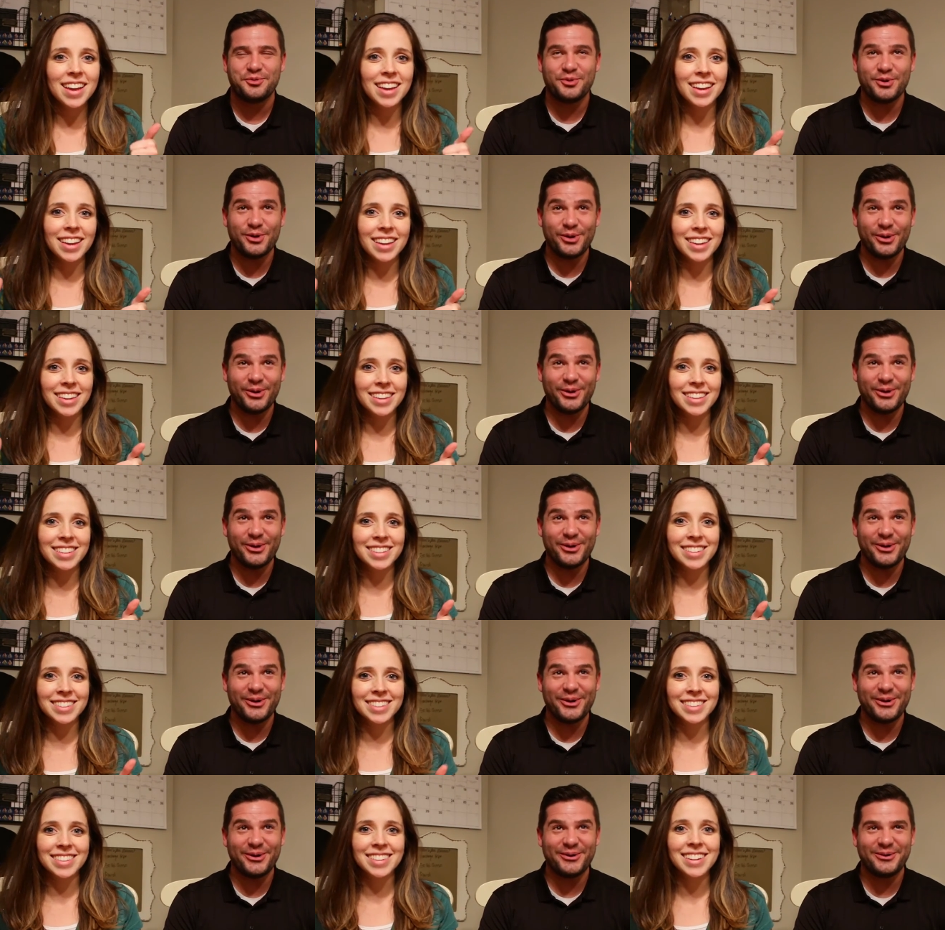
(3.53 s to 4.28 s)

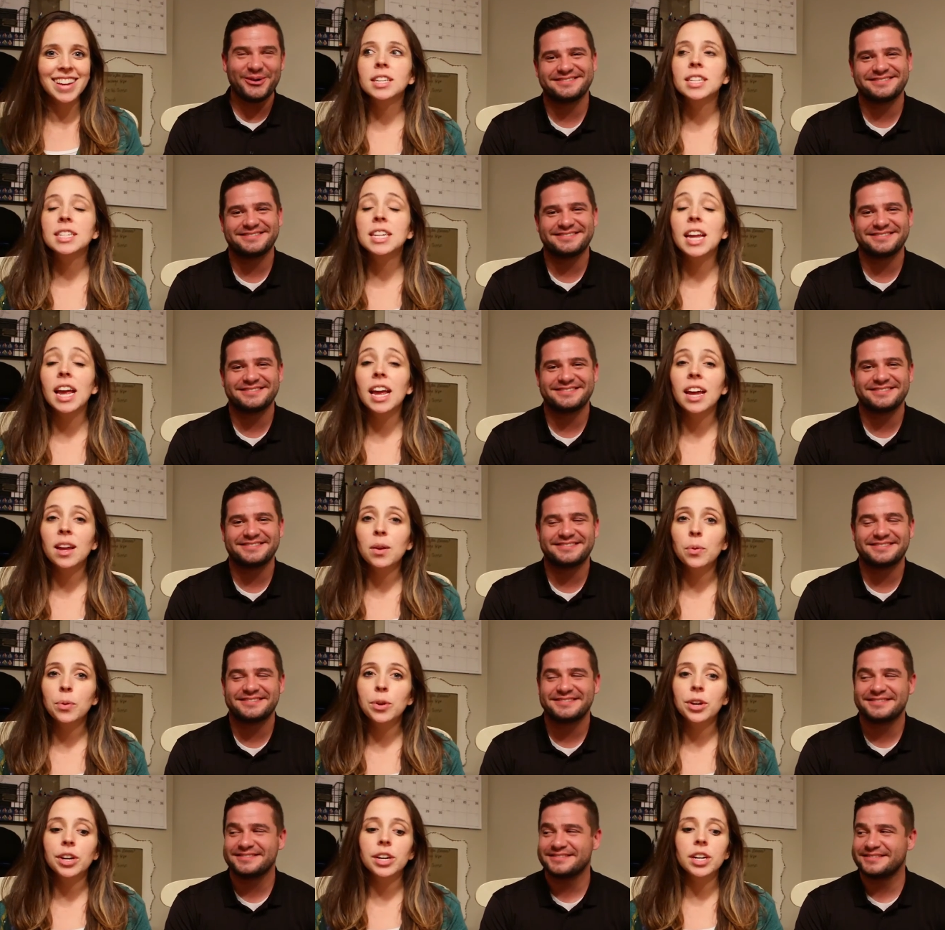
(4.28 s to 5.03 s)
Speaker 1: Woo! Today
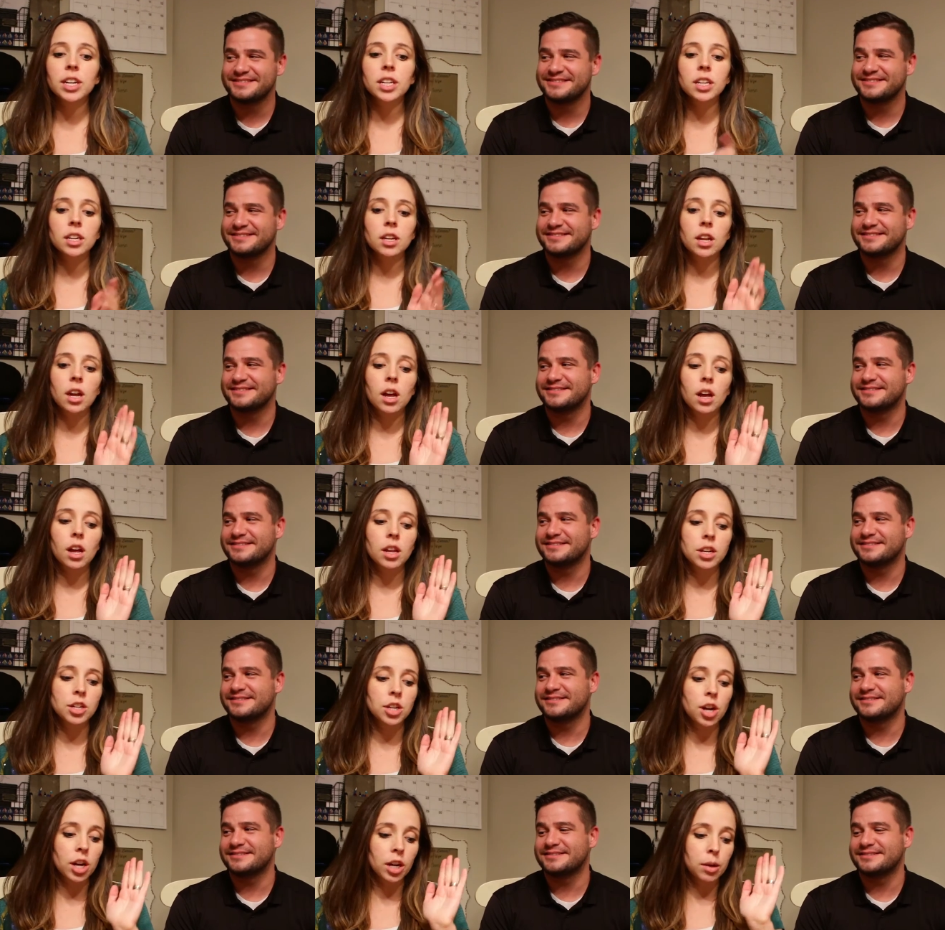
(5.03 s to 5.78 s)
we're gonna
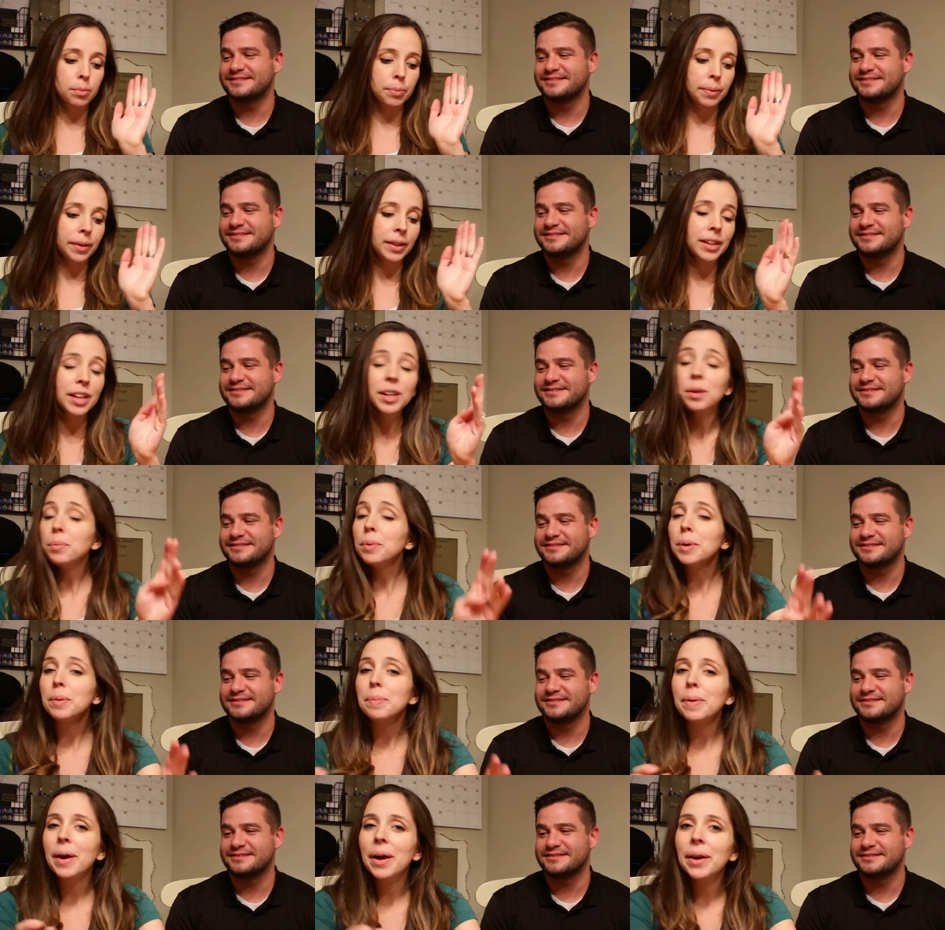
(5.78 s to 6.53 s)
talk a little
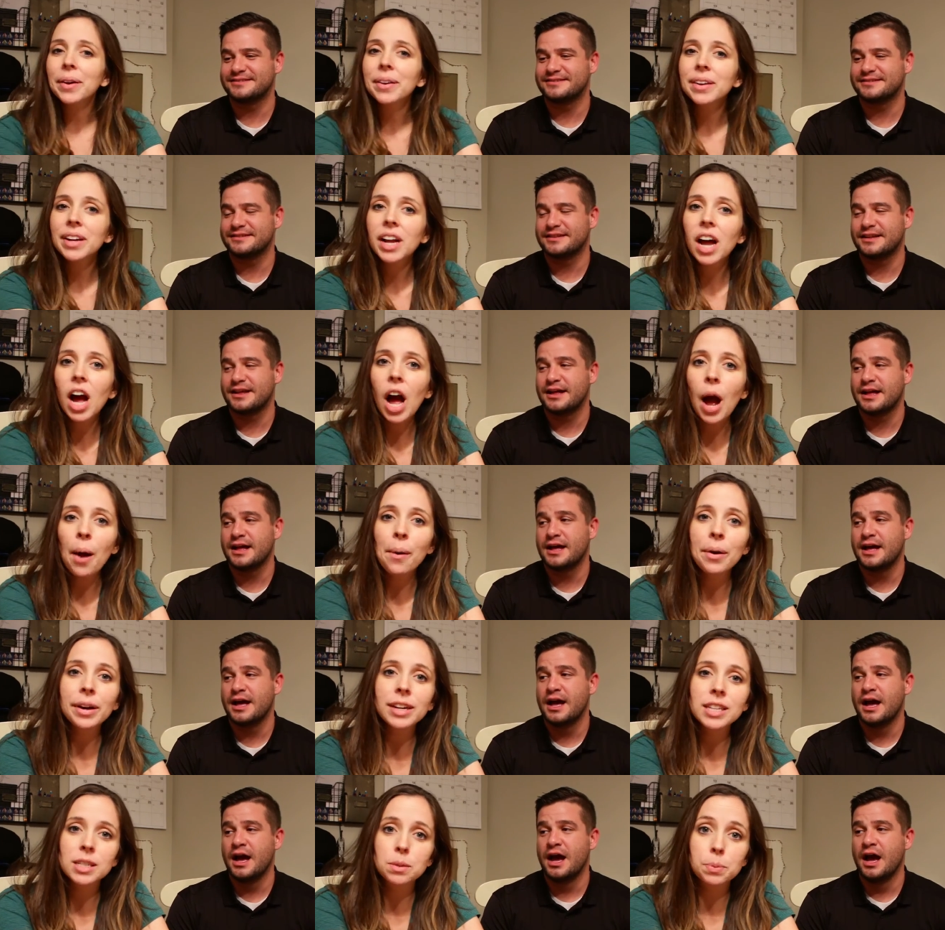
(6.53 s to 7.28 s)
bit about
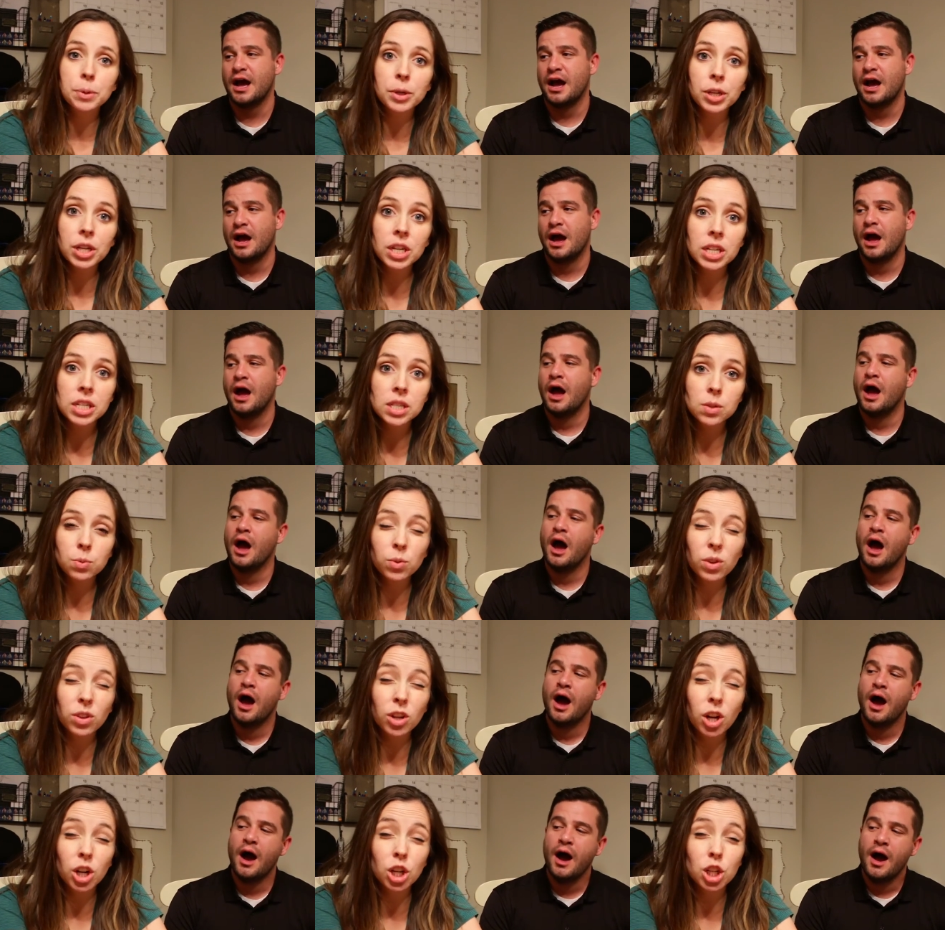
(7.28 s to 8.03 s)
our experience
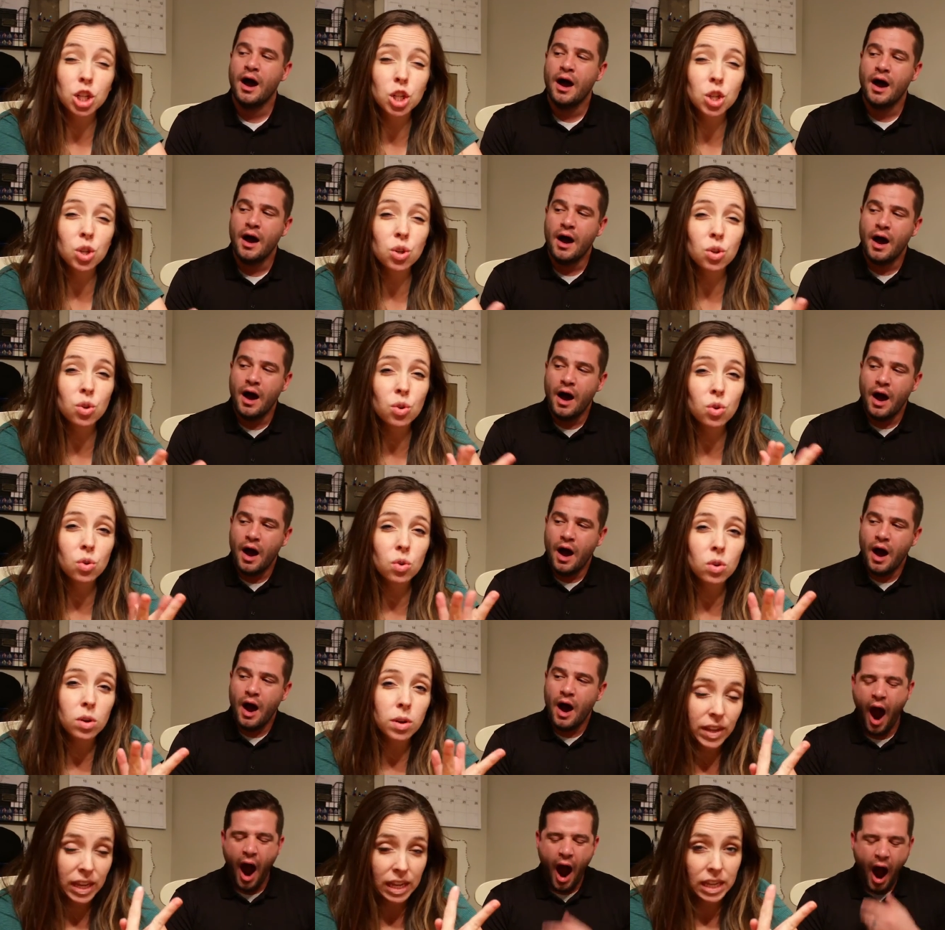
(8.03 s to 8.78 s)
with our
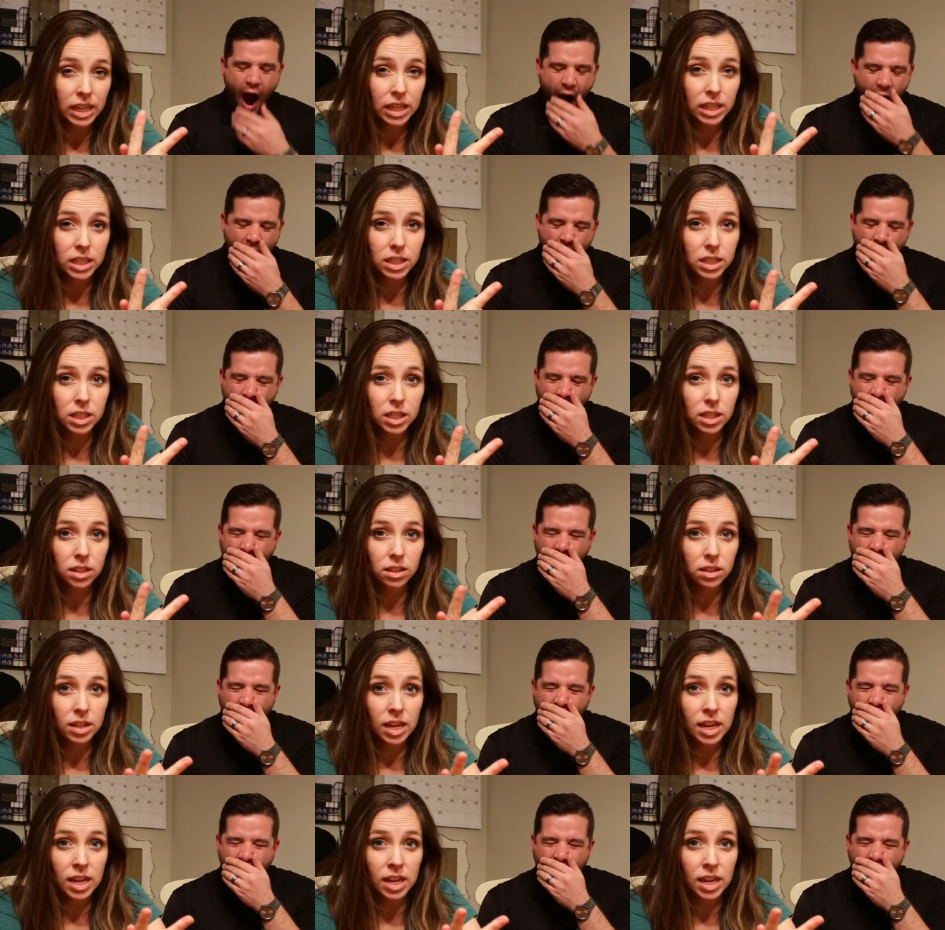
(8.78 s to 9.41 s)
two kids